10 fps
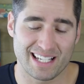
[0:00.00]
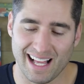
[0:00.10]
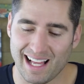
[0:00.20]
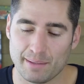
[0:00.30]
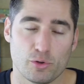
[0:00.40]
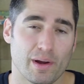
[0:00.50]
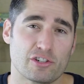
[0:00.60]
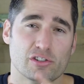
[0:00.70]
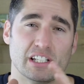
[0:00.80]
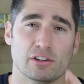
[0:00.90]
time to
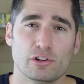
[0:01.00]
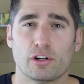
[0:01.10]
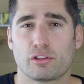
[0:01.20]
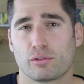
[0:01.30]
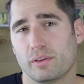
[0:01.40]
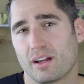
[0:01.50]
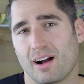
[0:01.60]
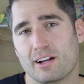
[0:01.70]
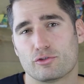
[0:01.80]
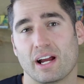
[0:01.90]
actually look through the
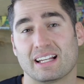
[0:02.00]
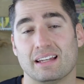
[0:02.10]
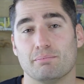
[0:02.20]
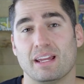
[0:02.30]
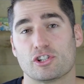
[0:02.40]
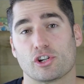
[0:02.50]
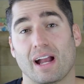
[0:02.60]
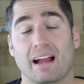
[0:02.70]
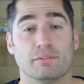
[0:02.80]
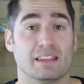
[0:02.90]
contract and make
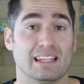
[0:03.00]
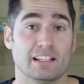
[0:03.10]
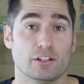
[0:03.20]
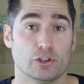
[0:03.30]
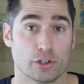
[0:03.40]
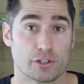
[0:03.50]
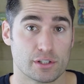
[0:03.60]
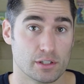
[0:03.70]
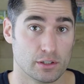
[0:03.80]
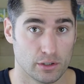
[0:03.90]
sure everything
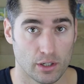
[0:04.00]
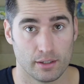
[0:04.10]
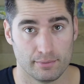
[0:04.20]
looks good.